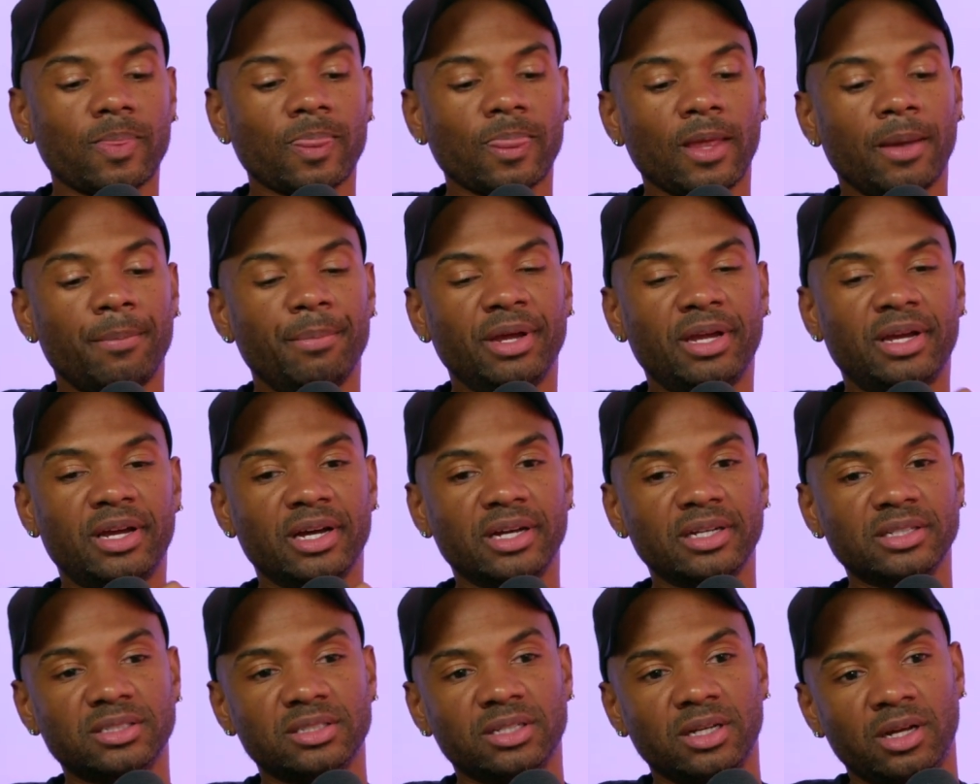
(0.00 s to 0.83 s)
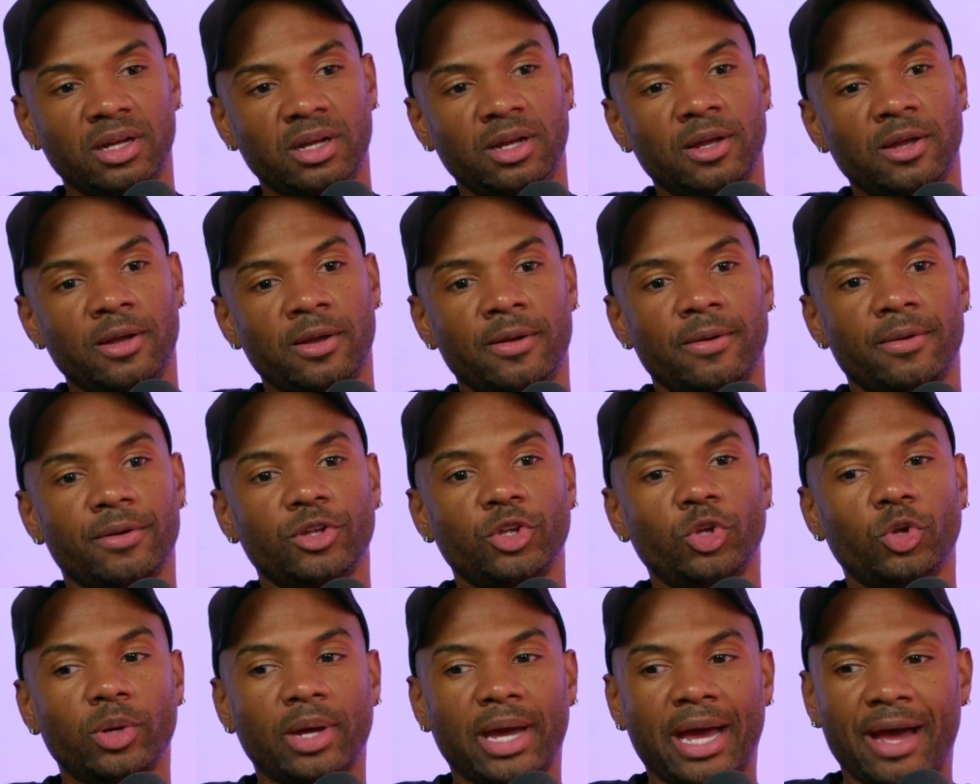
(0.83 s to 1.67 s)
Because
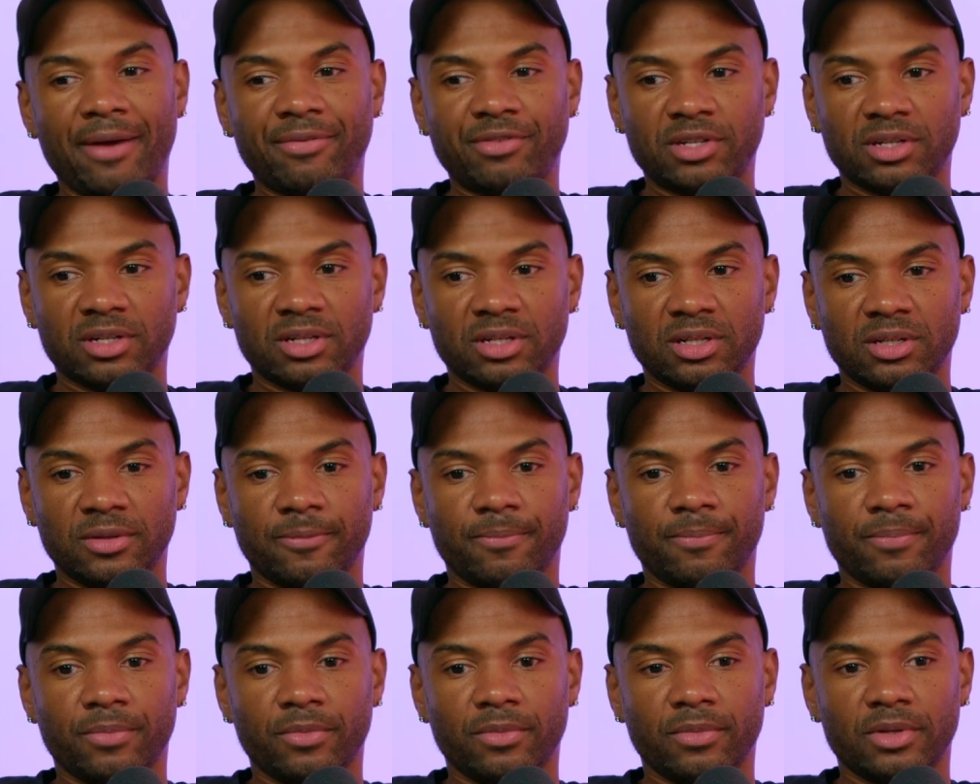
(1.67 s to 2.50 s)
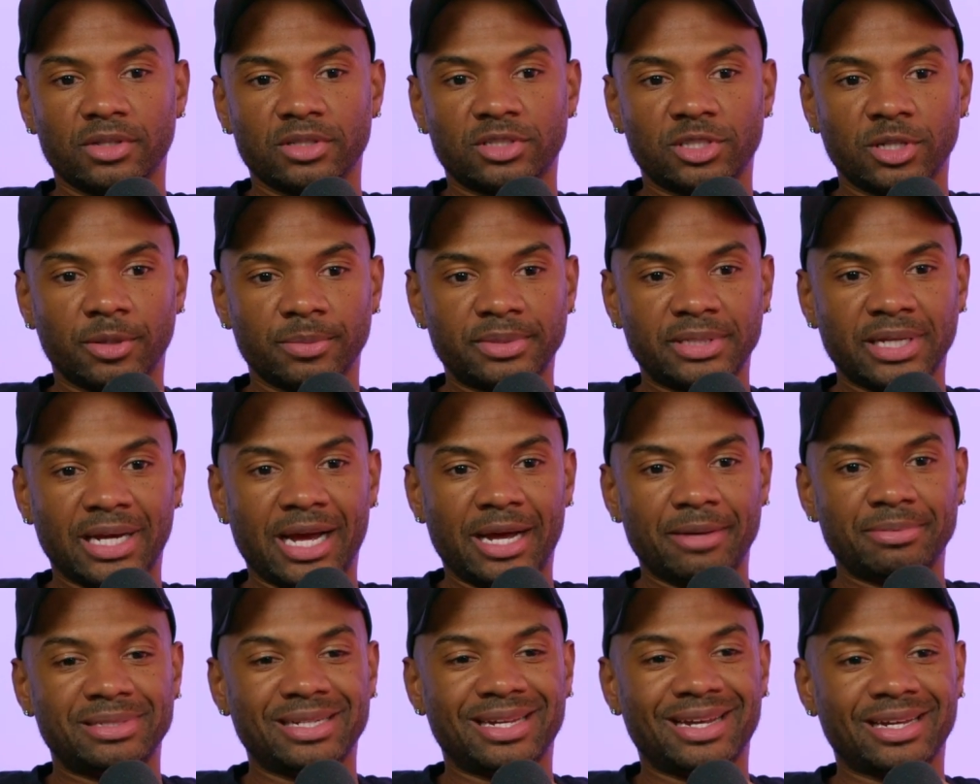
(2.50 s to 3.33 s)
you have to
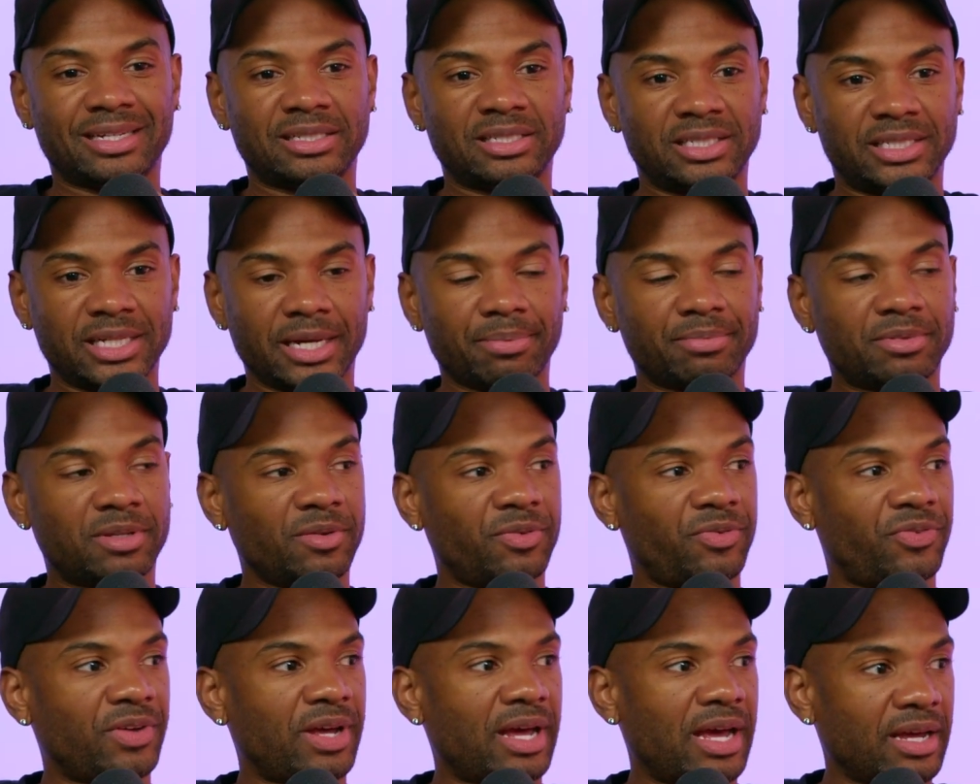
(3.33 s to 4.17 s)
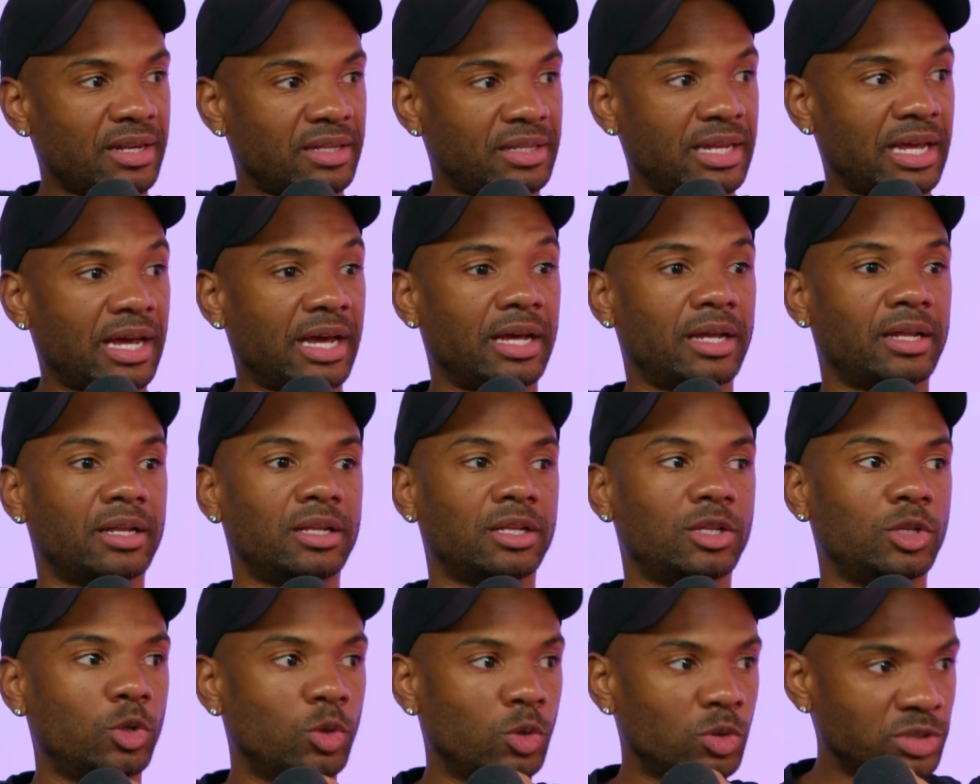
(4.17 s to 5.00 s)
sometimes accept the fact that
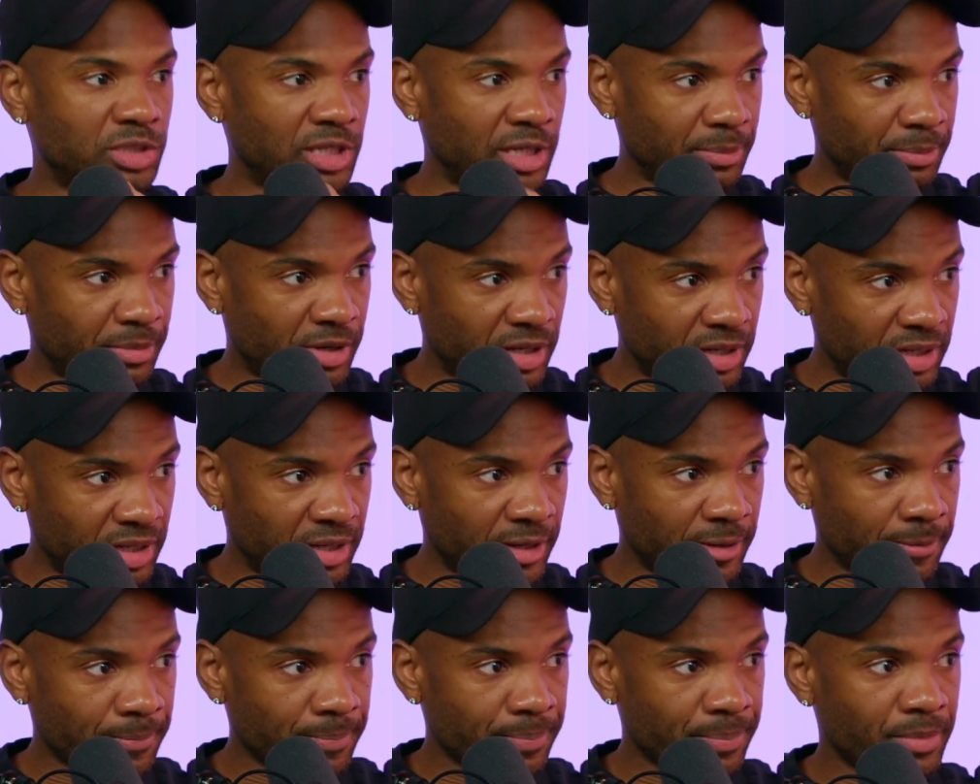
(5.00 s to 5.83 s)
losing money,